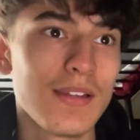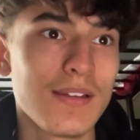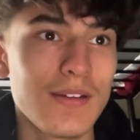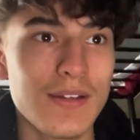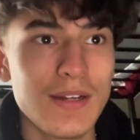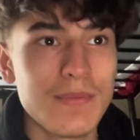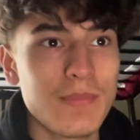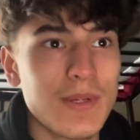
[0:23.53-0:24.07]

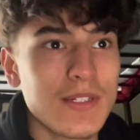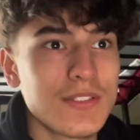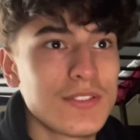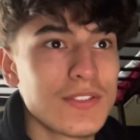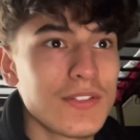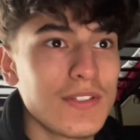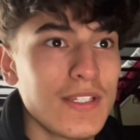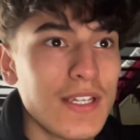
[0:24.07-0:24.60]
All right, I'm about to
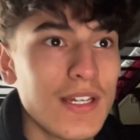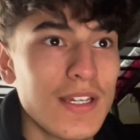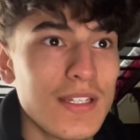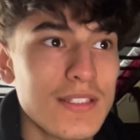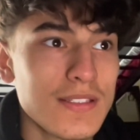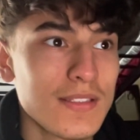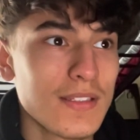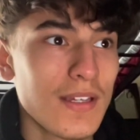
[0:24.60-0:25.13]
show you
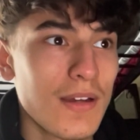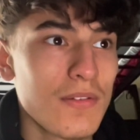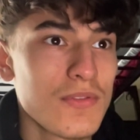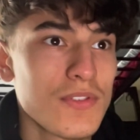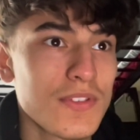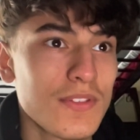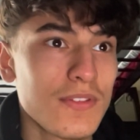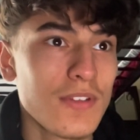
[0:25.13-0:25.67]
guys. I
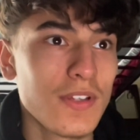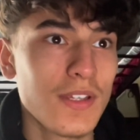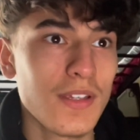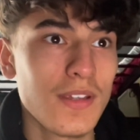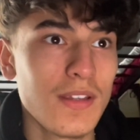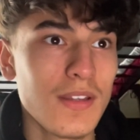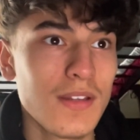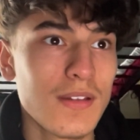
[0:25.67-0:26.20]
was
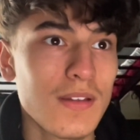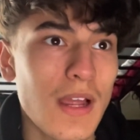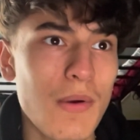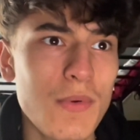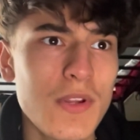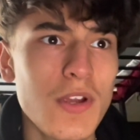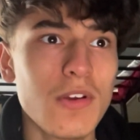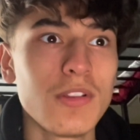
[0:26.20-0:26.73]
looking, I
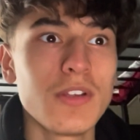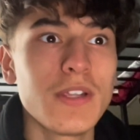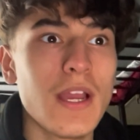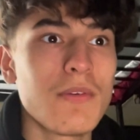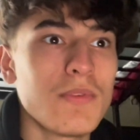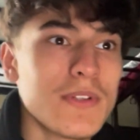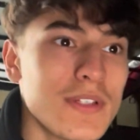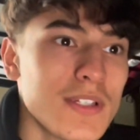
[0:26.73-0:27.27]
want to go look
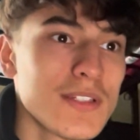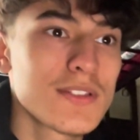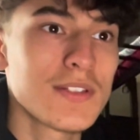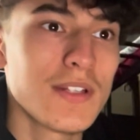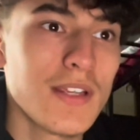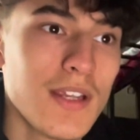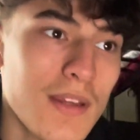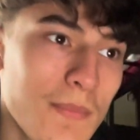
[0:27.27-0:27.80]
at one
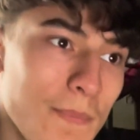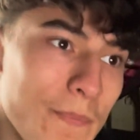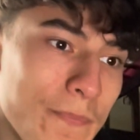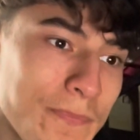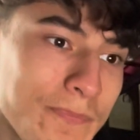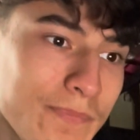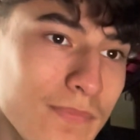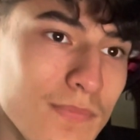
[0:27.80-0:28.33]
yesterday.
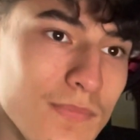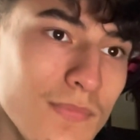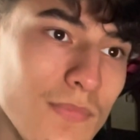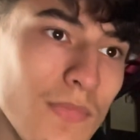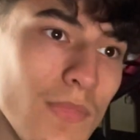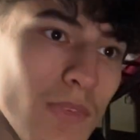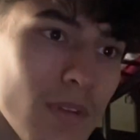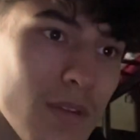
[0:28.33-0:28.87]

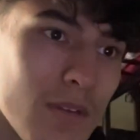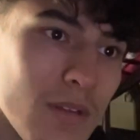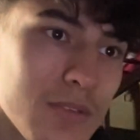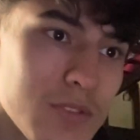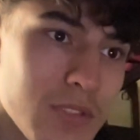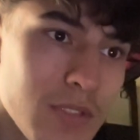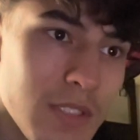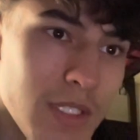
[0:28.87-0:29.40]
I'll
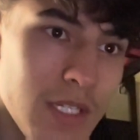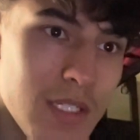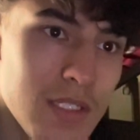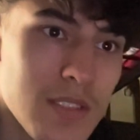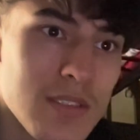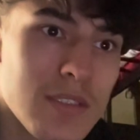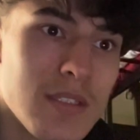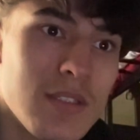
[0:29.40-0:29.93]
show you
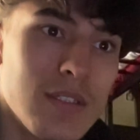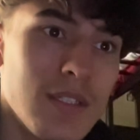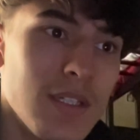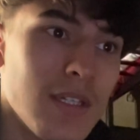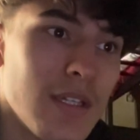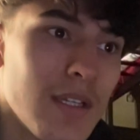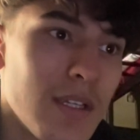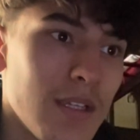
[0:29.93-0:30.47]
guys.
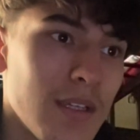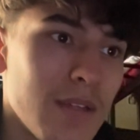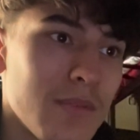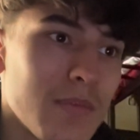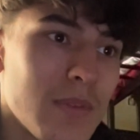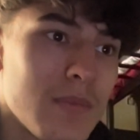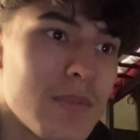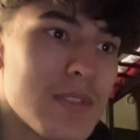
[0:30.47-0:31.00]

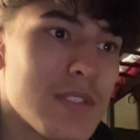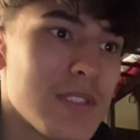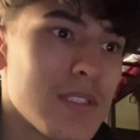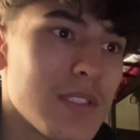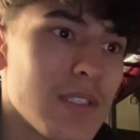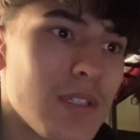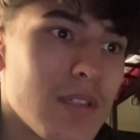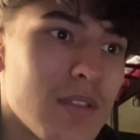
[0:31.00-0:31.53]
What was
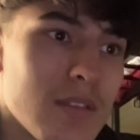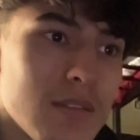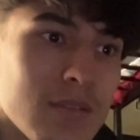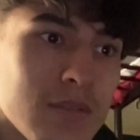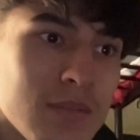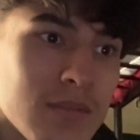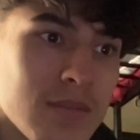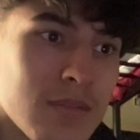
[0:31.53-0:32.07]
it?
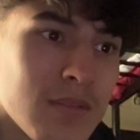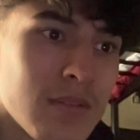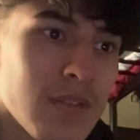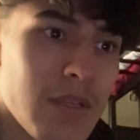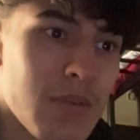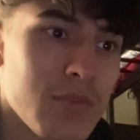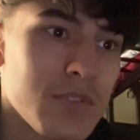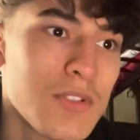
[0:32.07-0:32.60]

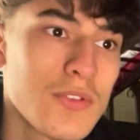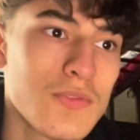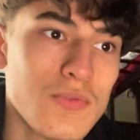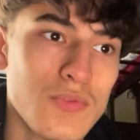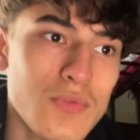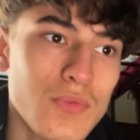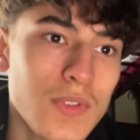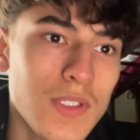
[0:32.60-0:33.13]
It was a
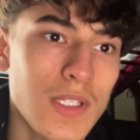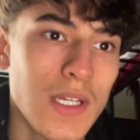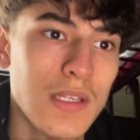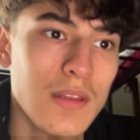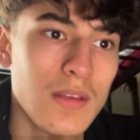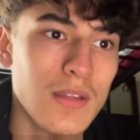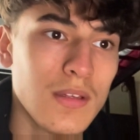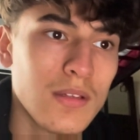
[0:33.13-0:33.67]
Suzuki, I
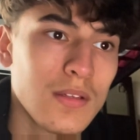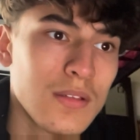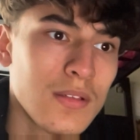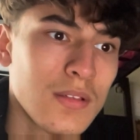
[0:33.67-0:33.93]
think.